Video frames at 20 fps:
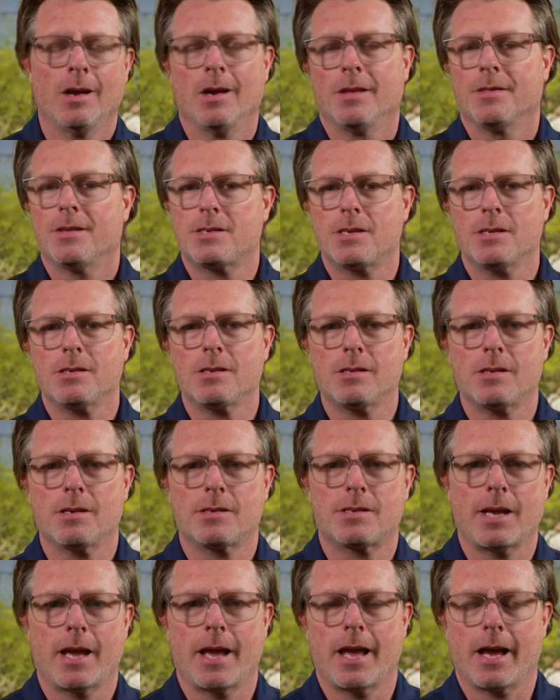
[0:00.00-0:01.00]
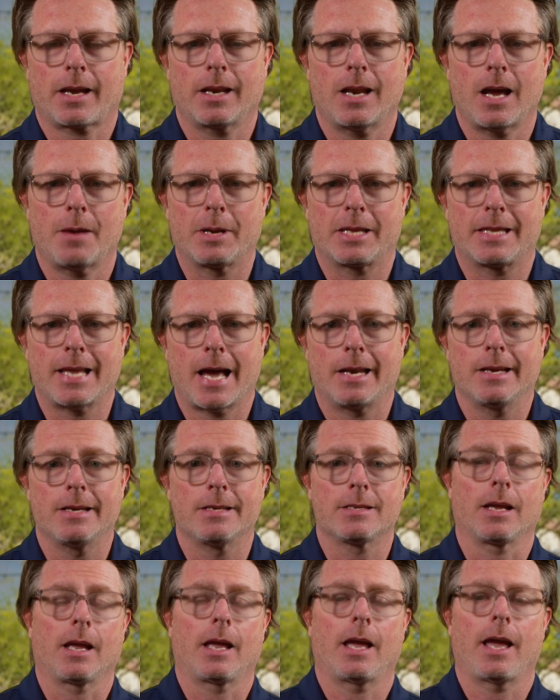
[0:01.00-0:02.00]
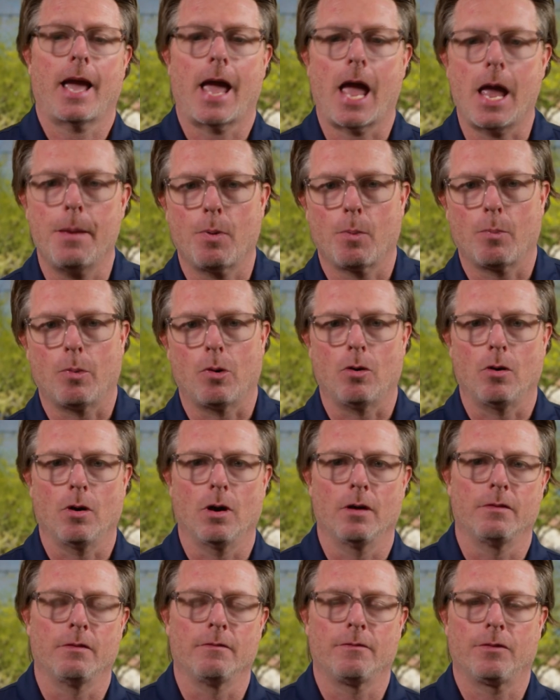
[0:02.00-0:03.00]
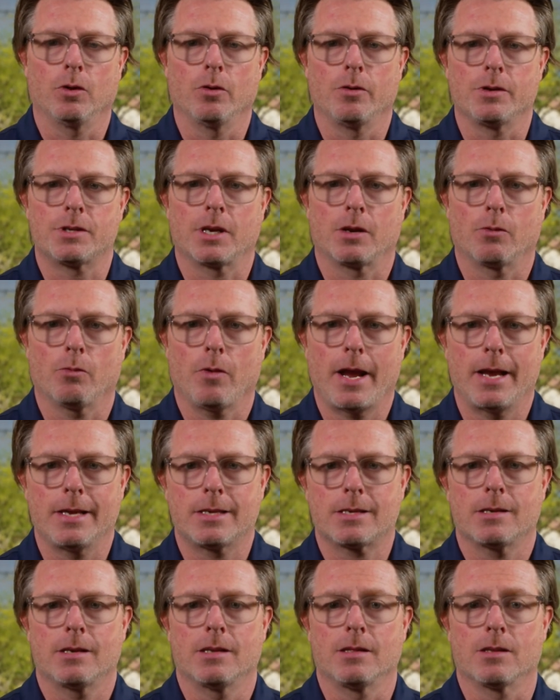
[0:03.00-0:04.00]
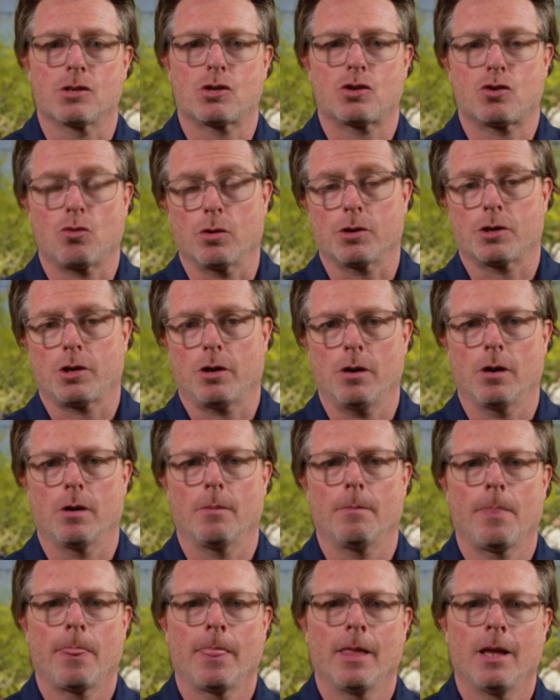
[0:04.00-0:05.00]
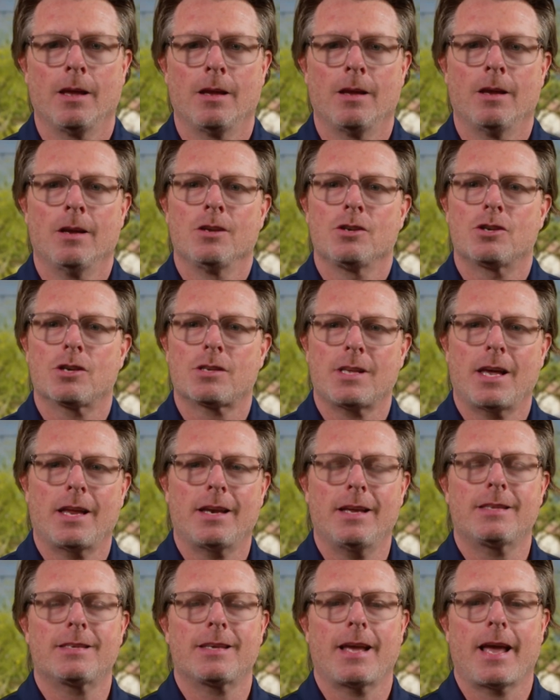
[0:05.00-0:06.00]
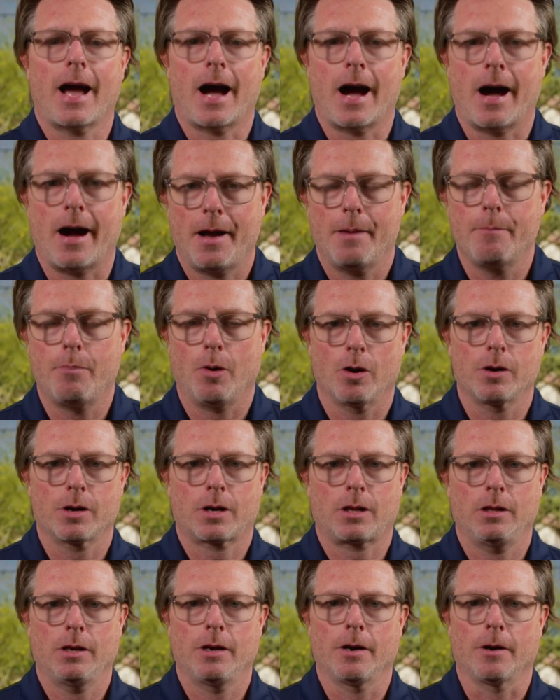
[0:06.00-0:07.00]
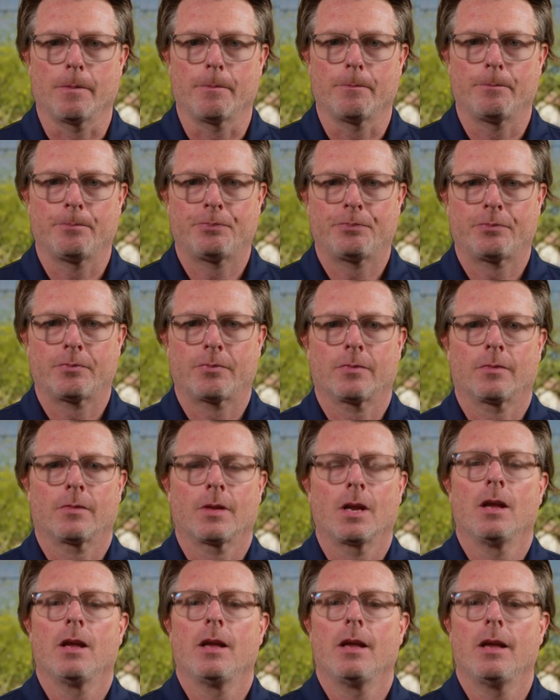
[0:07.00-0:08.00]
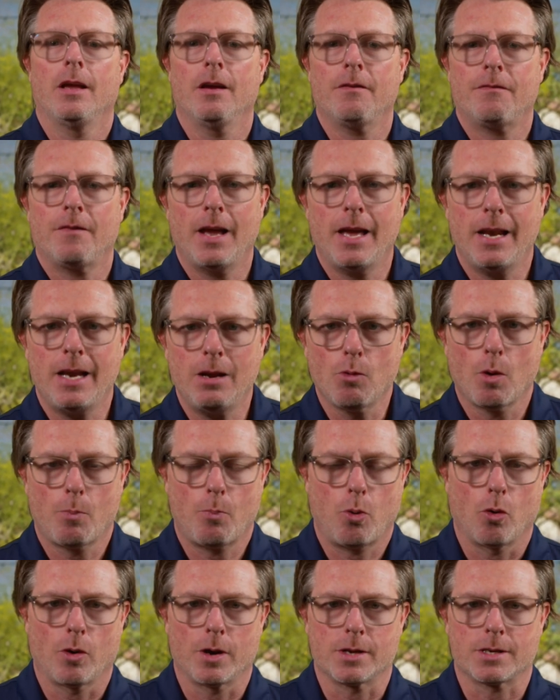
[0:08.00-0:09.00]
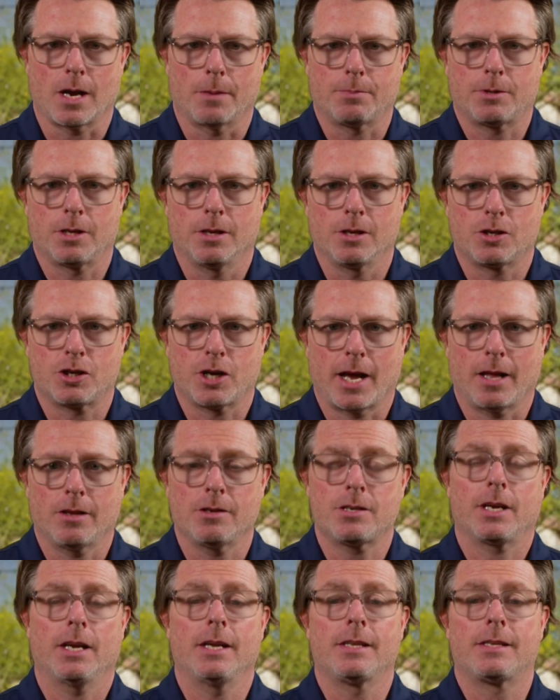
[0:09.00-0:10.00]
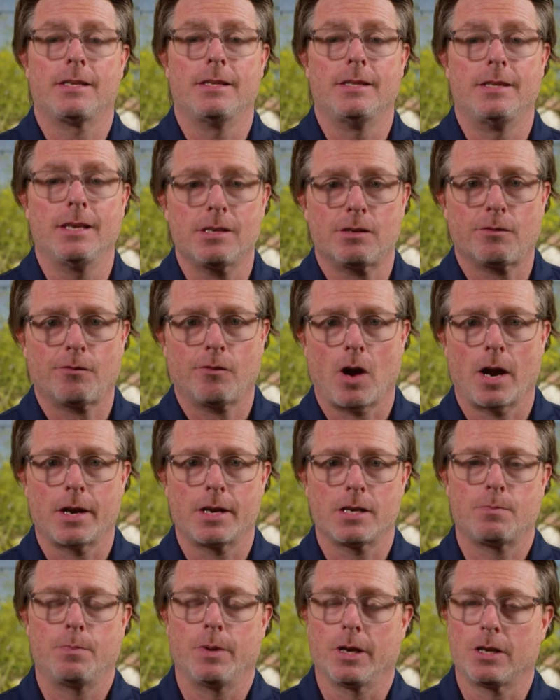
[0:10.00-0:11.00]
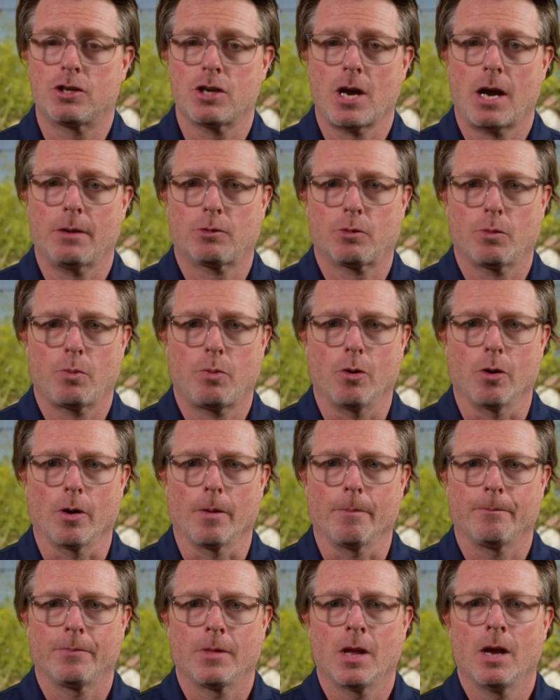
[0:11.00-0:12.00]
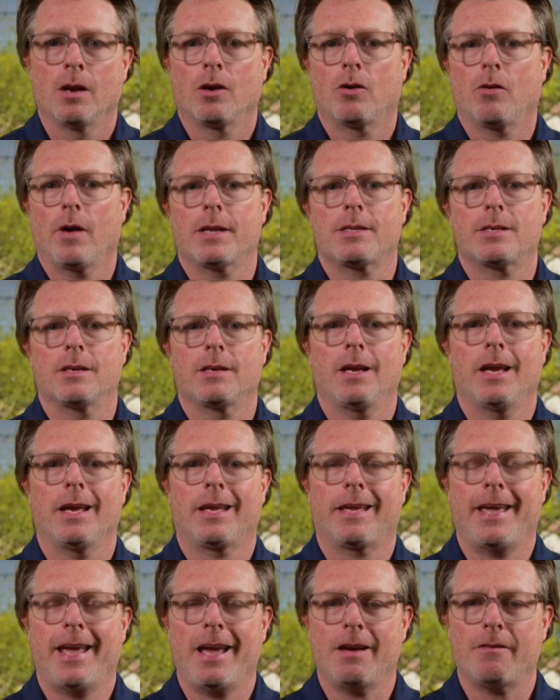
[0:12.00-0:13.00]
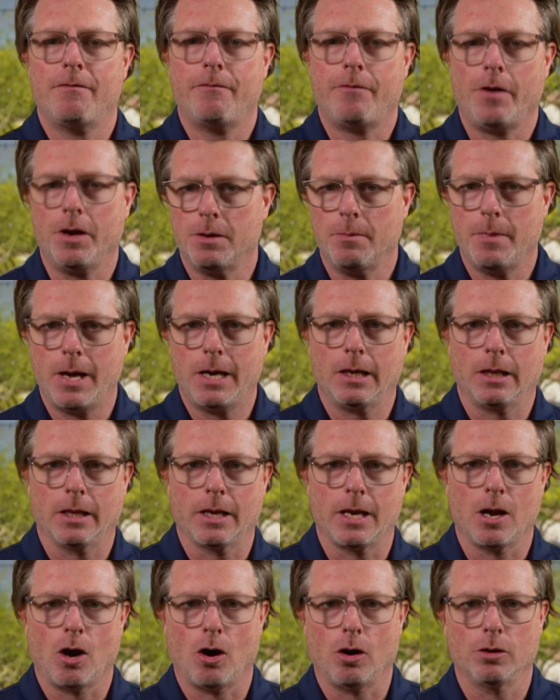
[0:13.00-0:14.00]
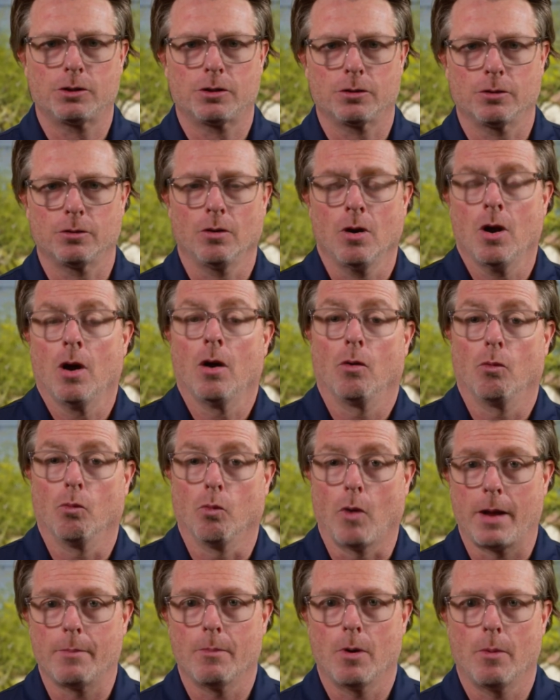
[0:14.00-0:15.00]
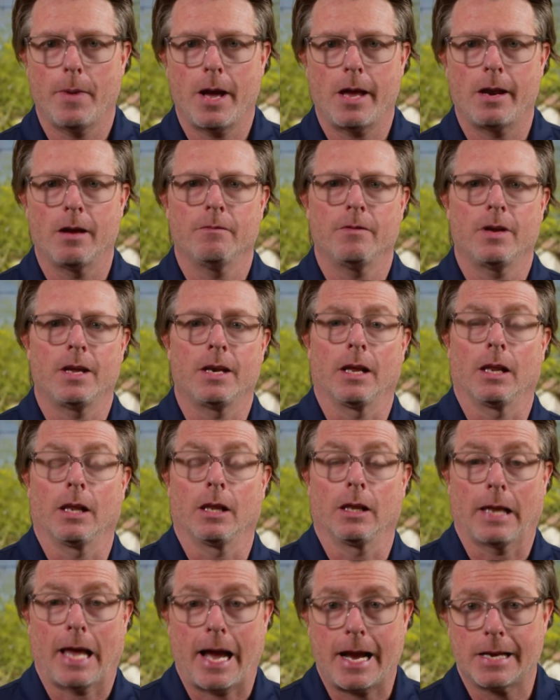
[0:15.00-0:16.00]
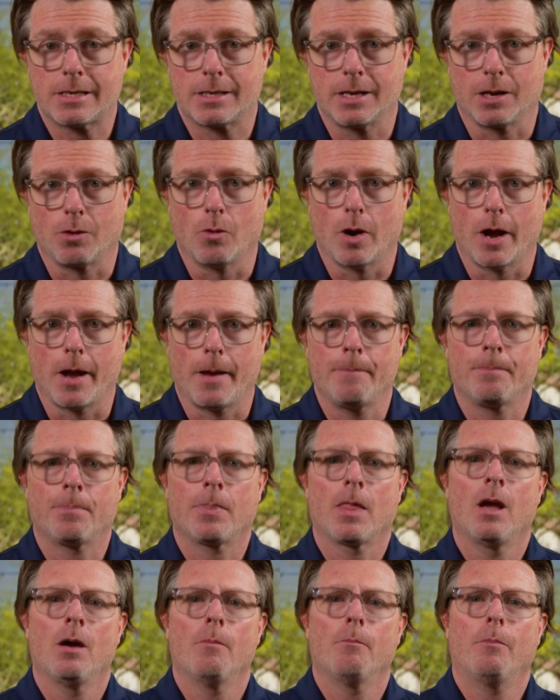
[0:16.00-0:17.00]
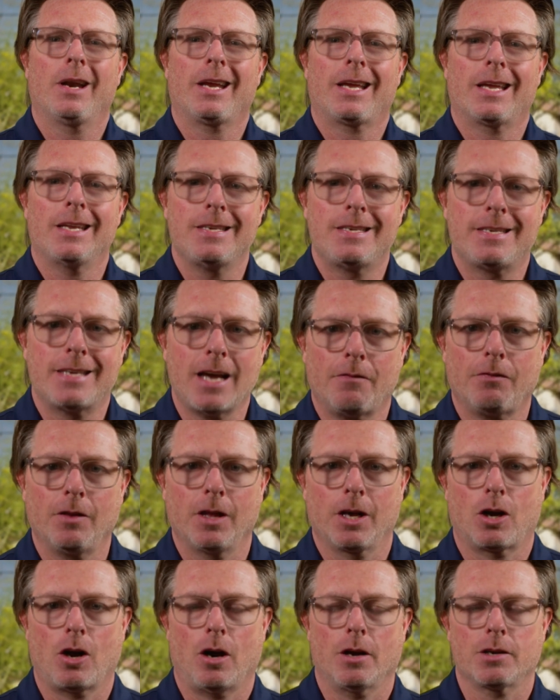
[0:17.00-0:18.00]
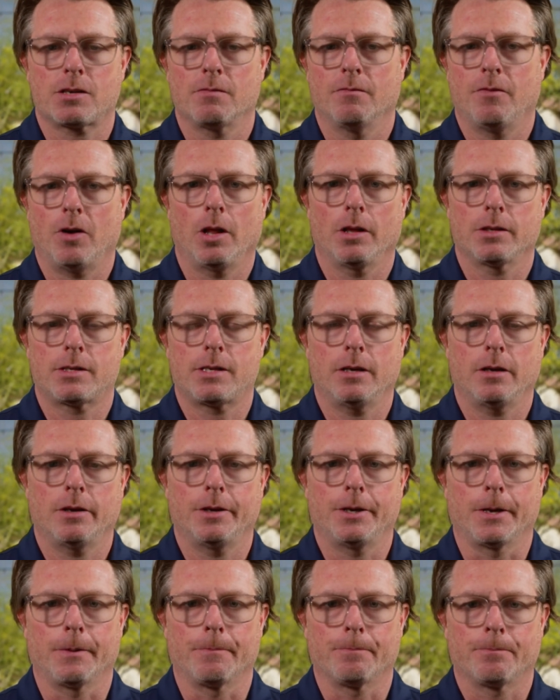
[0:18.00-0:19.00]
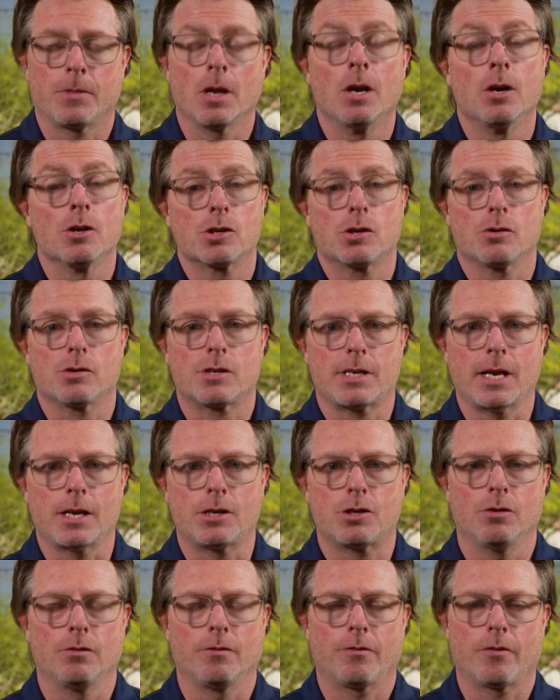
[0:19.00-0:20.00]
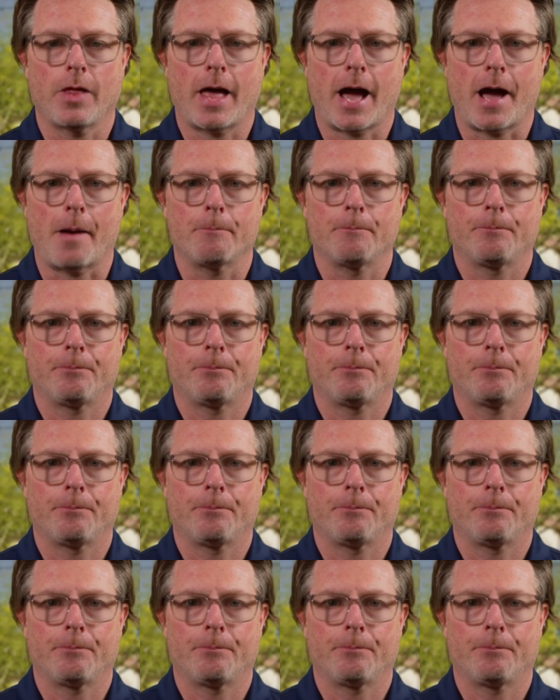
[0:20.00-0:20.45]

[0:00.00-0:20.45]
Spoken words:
This isn't to say economic data is incapable of influencing rates in the short term, just that it's a high bar to clear. If any report is up to the challenge, it's this Friday's big jobs report. Granted, it can't fundamentally alter rate momentum in a lasting way, but it can definitely cause some volatility. So stay tuned for that.